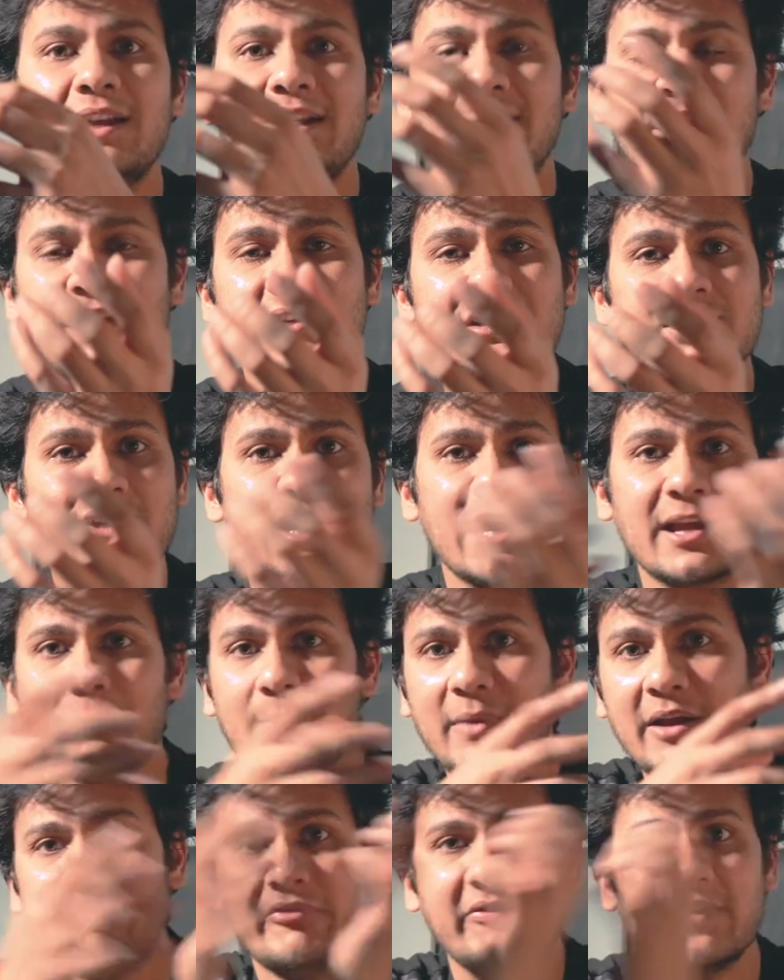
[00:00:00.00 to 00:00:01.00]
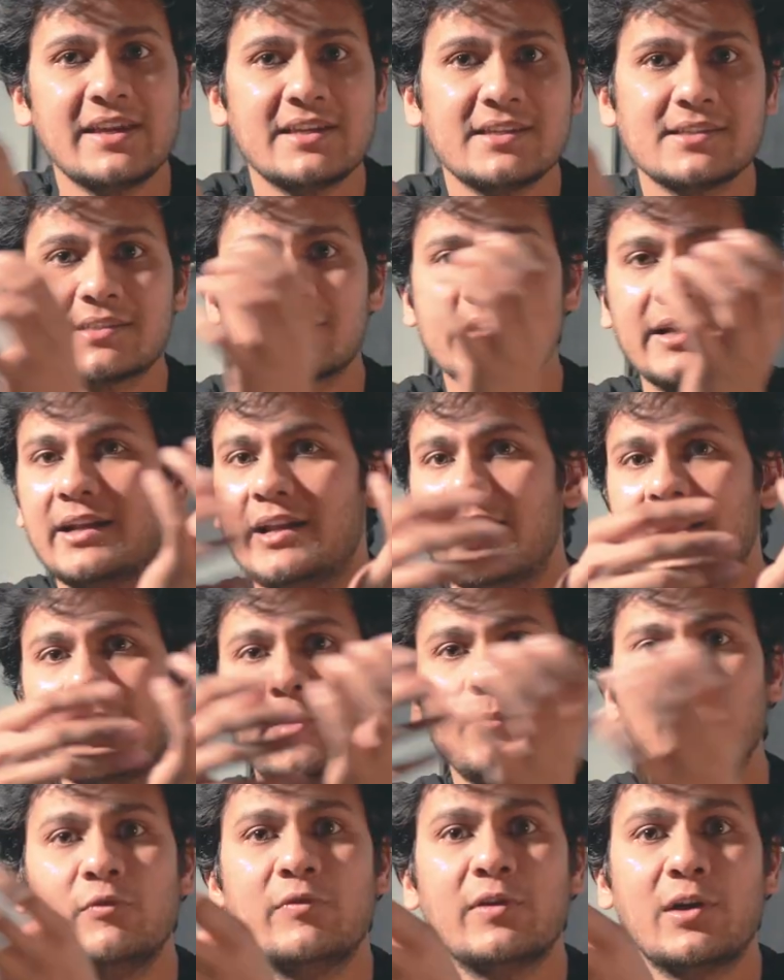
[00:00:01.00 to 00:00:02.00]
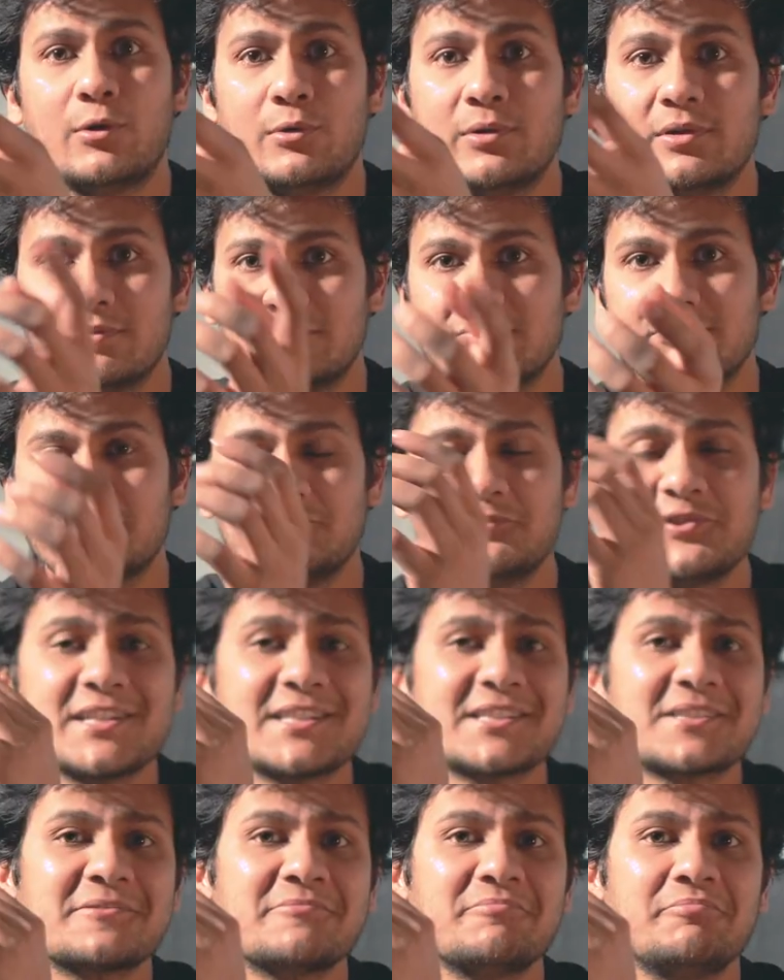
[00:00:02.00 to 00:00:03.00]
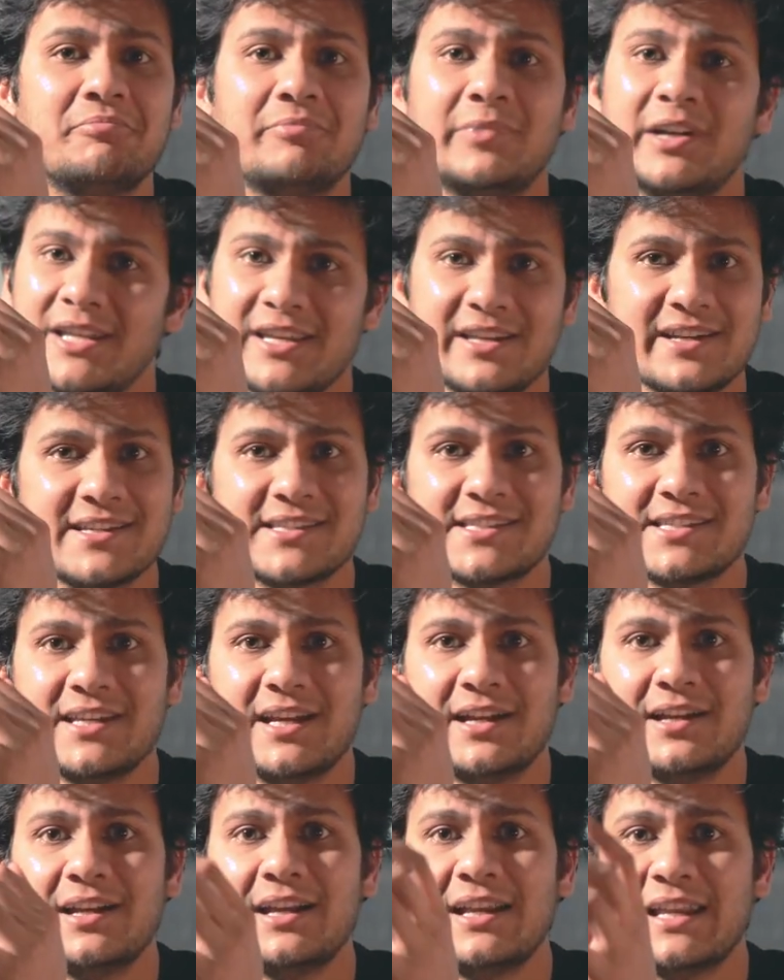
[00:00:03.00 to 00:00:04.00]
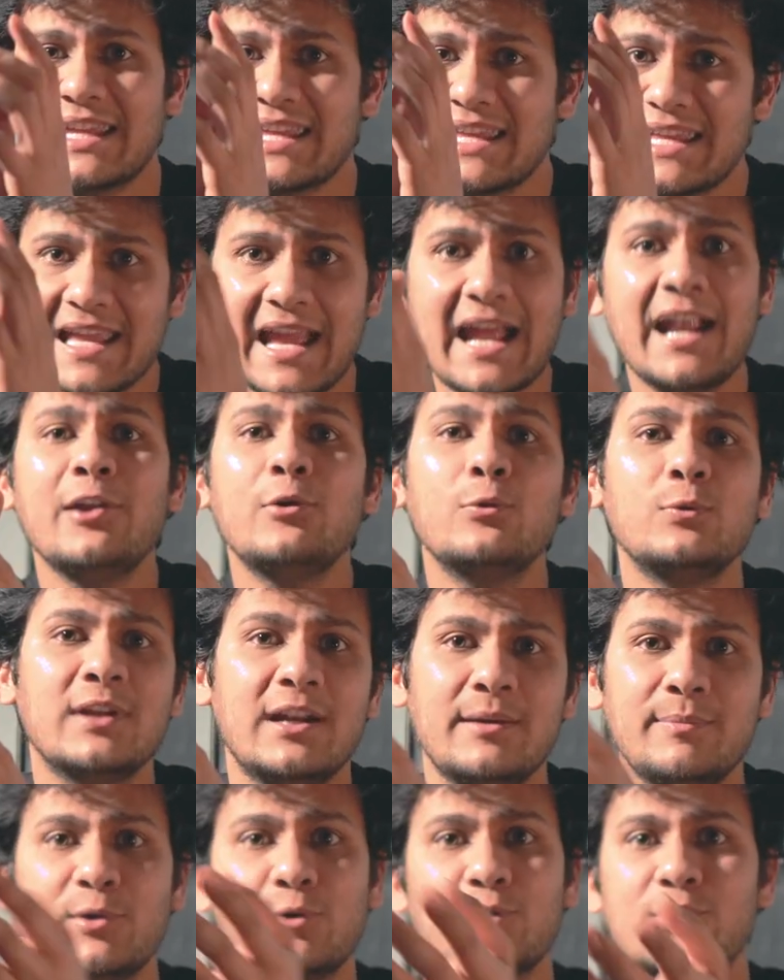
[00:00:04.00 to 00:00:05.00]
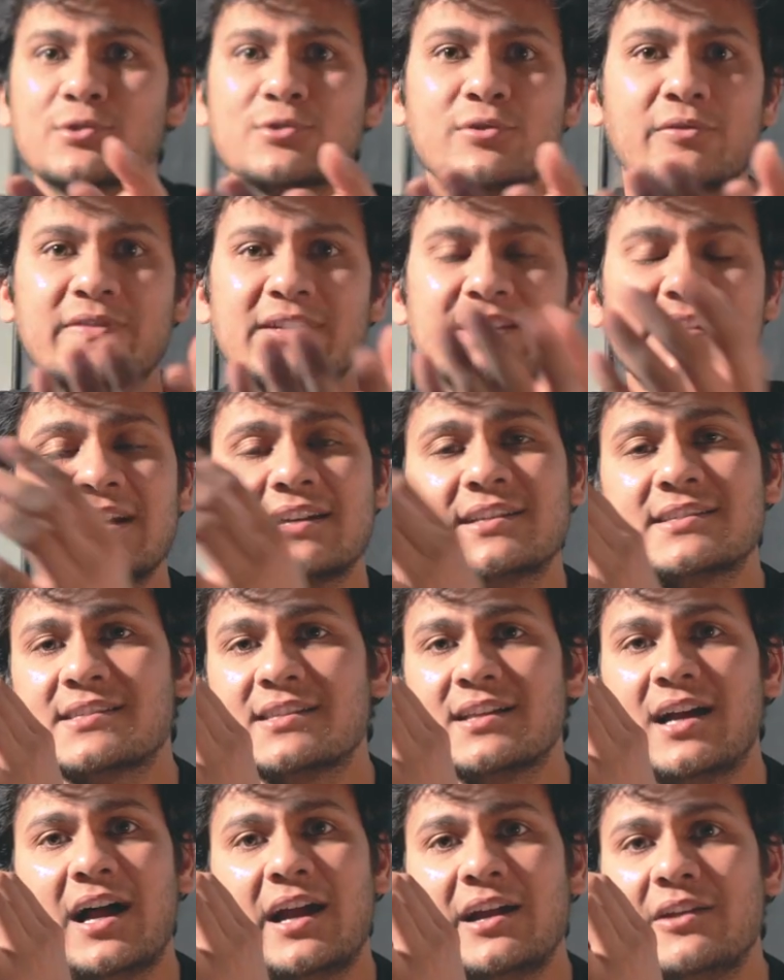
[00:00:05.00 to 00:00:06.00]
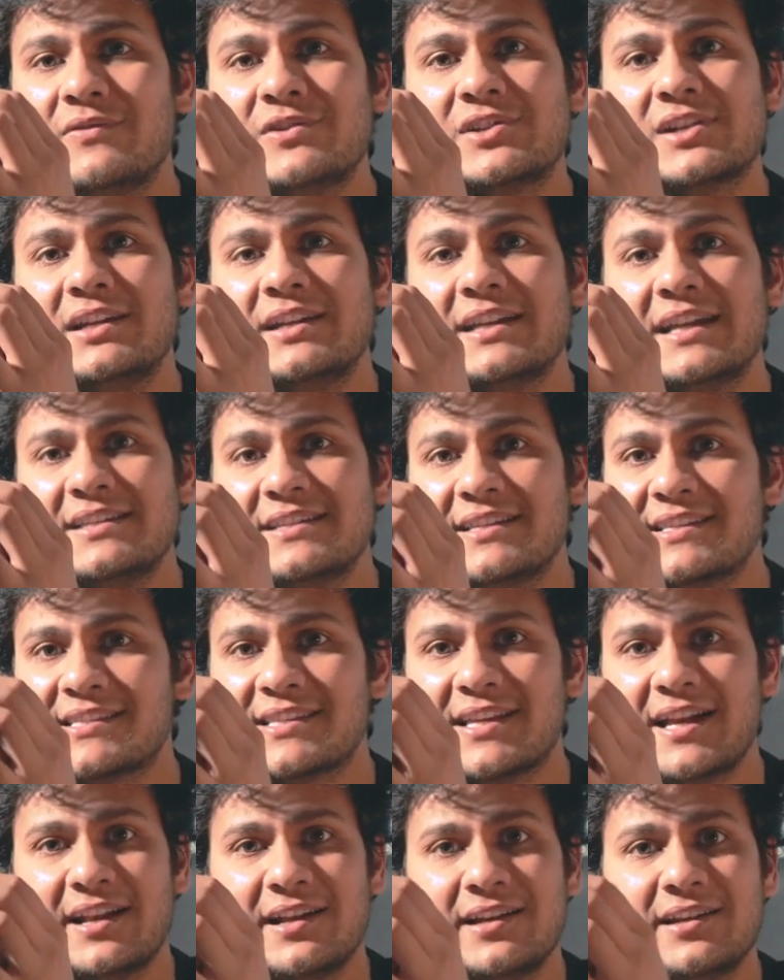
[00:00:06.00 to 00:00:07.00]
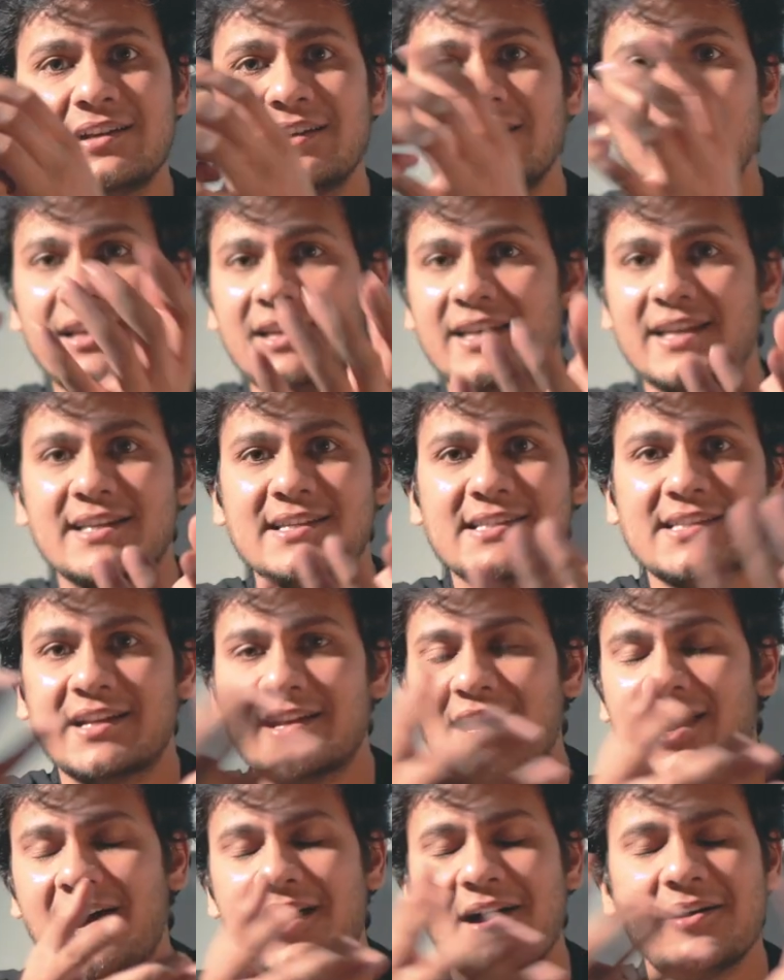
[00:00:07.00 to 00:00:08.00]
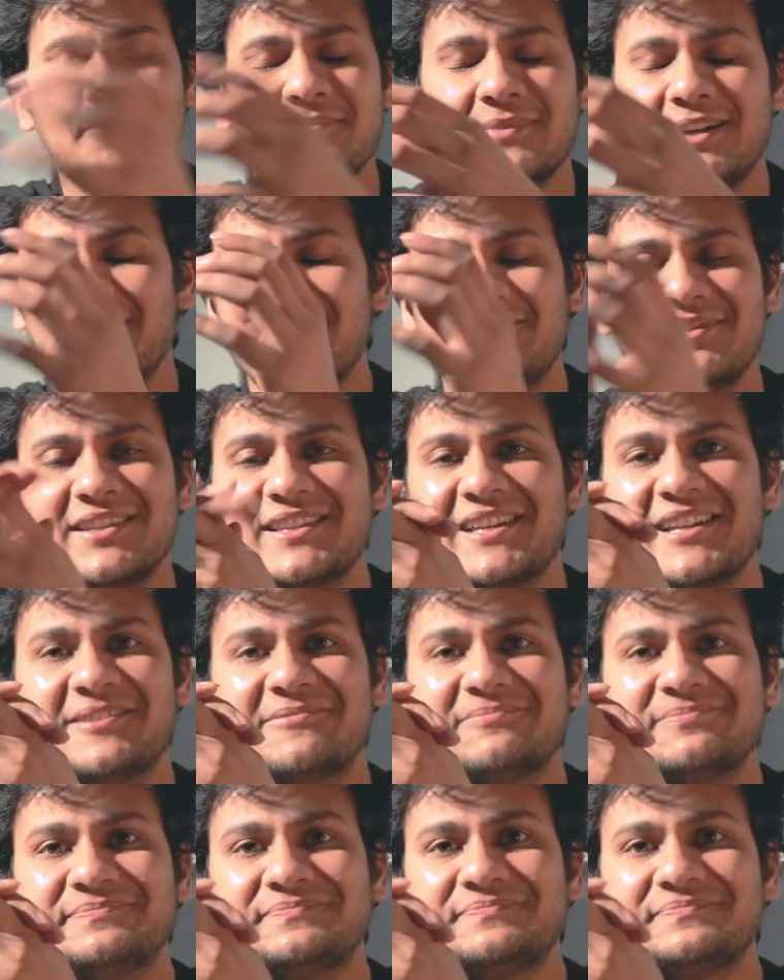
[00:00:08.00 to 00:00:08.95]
It can track my face and I can move around, which is pretty crazy, and it can do that because of its artificial intelligence and Linux and ARM and everything.